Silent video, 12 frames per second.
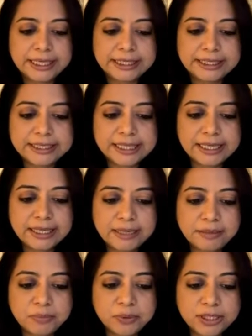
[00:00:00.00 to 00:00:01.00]
The
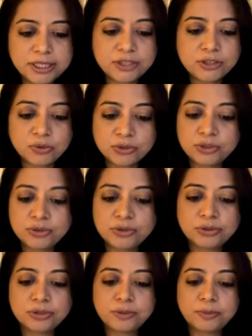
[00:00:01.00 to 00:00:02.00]
Delhi police also
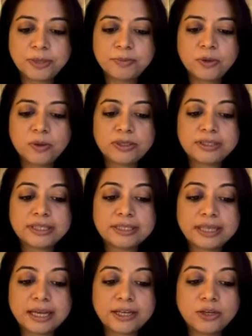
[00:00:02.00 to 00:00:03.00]
told the Supreme Court that
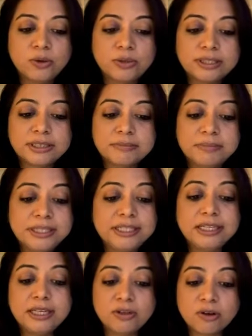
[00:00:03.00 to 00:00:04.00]
the High Court
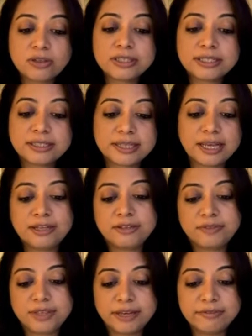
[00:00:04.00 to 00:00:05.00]
completely lost sight
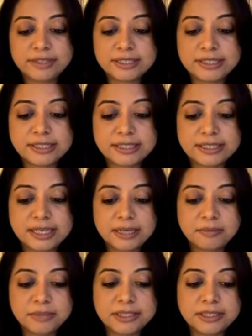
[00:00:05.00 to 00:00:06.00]
of the evidence and
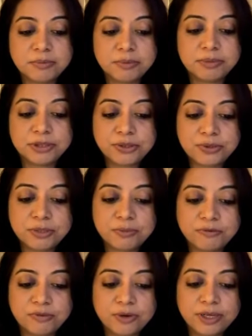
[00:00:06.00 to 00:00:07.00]
statements that were produced
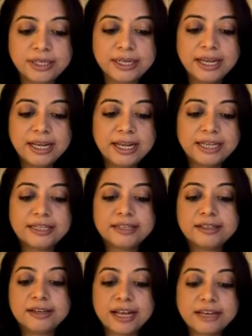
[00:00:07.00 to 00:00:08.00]
before it and had
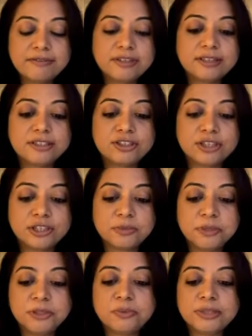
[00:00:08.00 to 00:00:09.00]
arrived at this
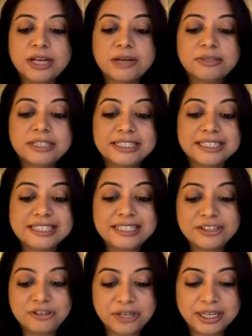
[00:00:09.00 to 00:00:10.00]
judgment without
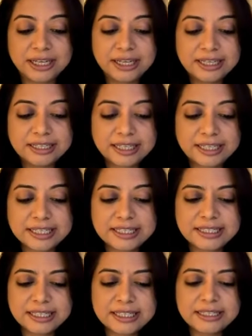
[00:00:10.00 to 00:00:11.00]
considering that a
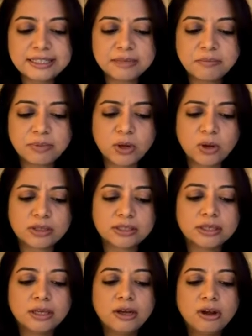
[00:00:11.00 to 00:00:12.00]
sinister
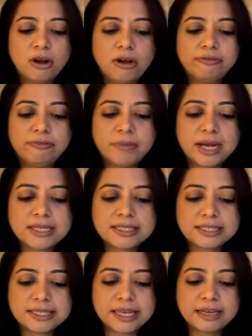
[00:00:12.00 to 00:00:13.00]
plot of
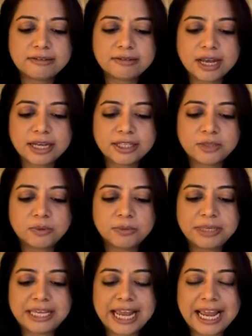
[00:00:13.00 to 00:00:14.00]
mass-scale riots were
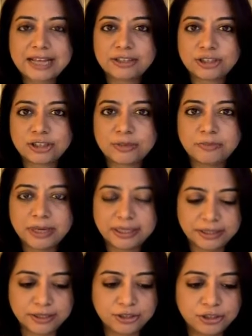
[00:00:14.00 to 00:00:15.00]
being hatched by
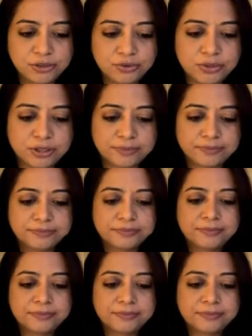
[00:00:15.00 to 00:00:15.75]
the accused.